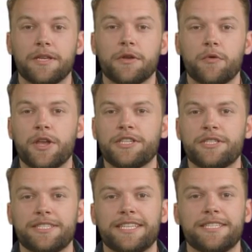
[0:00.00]

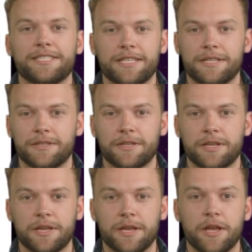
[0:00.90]
Question 60.
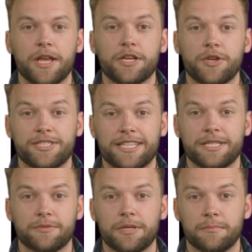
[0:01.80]
A new
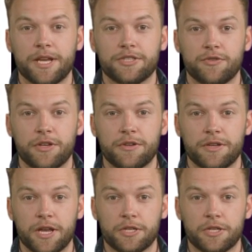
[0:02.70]
systems administrator